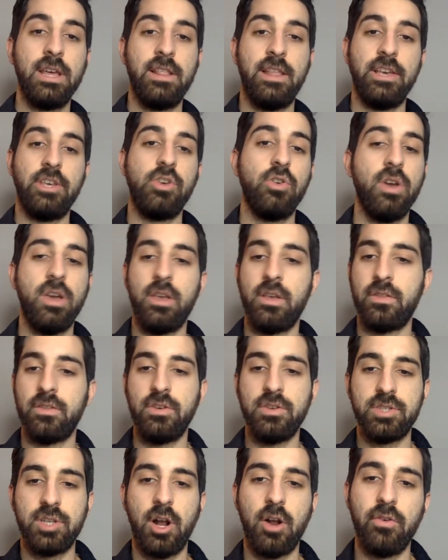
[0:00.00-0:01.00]
like
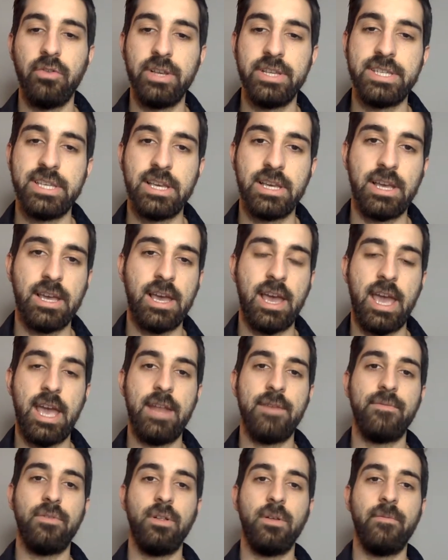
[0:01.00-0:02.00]
you start releasing a
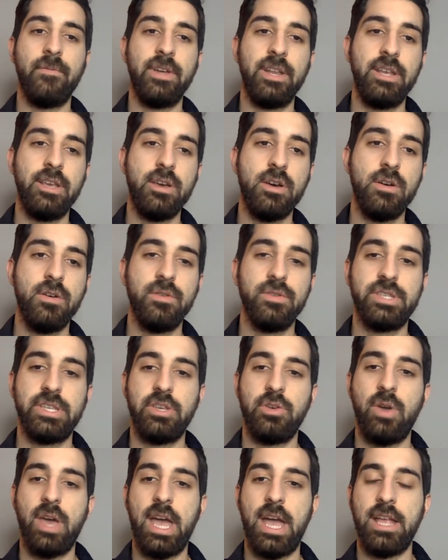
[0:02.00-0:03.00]
handful of videos
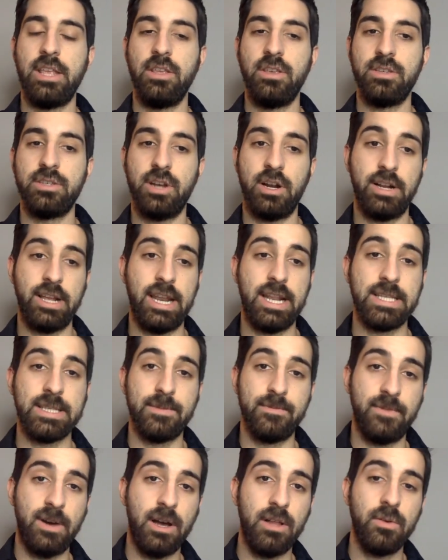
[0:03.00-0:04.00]
and you start getting
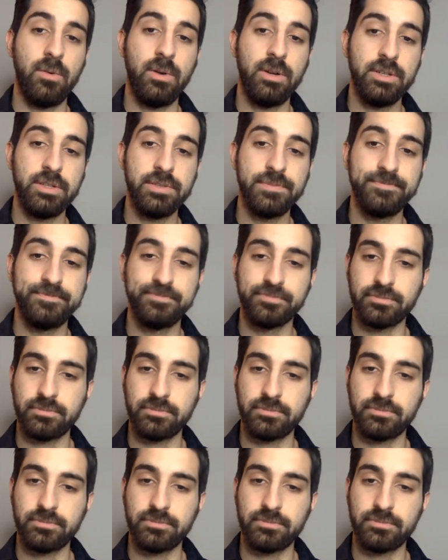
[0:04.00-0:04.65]
some followers,